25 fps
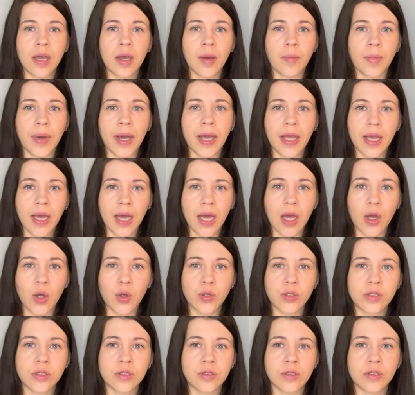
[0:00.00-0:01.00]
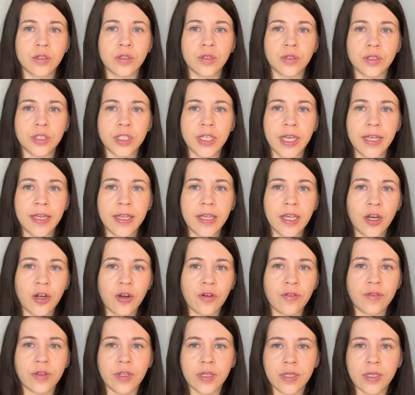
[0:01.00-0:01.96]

my house to take care of